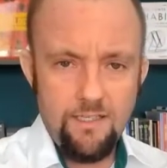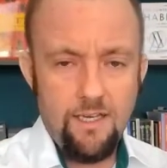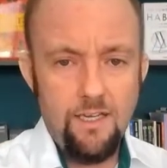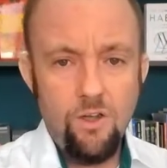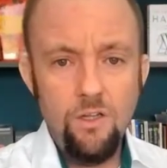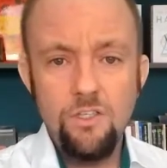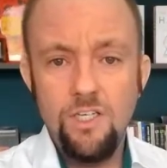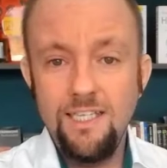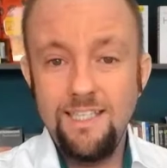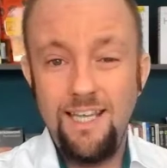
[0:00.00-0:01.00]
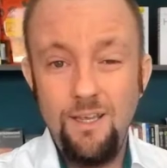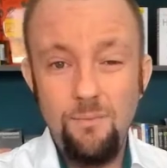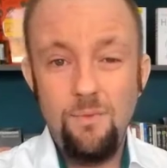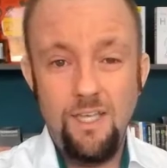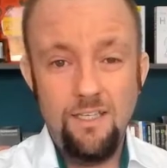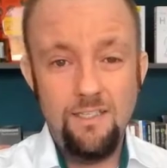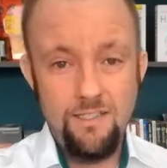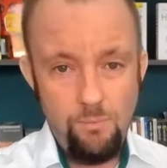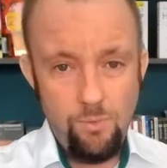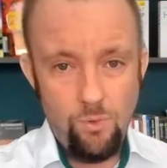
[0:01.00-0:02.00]
psychology is keep things
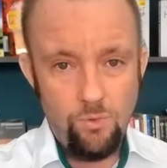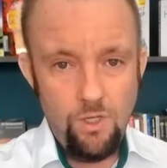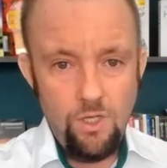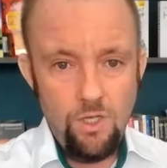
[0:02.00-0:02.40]
simple.